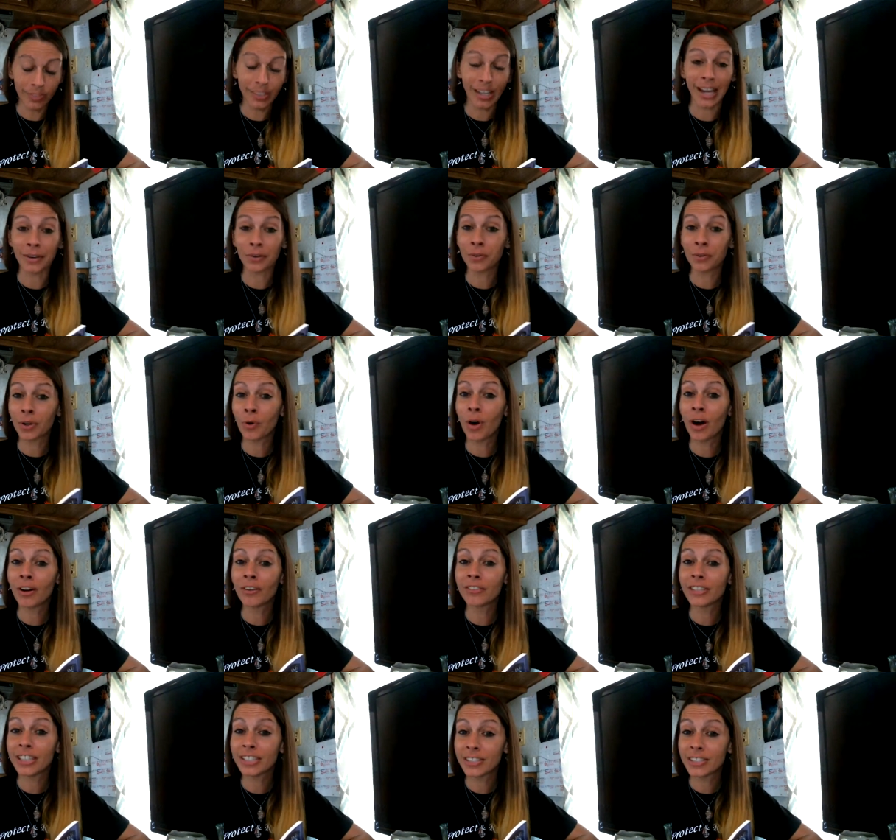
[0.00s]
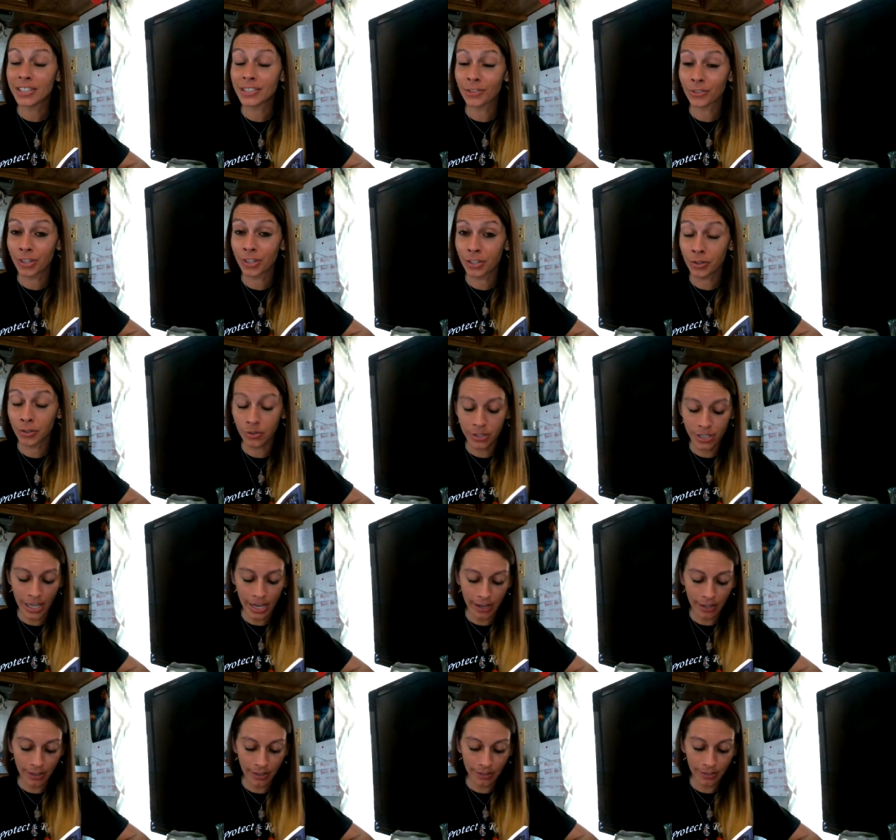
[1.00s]
I don't know all of these. These are a new
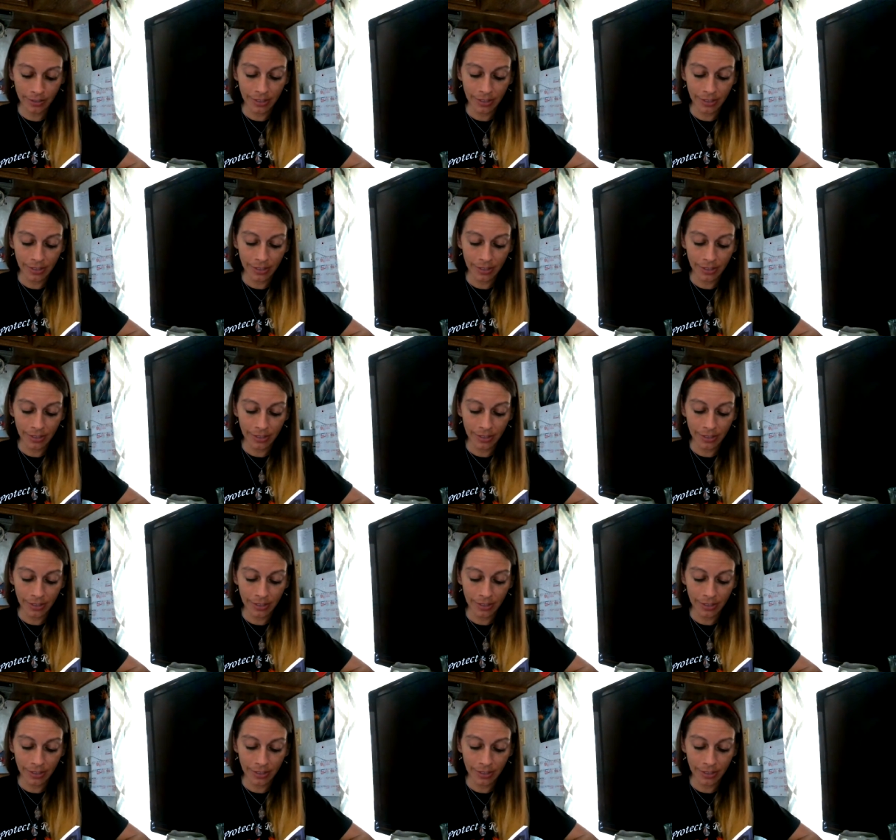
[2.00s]
deck.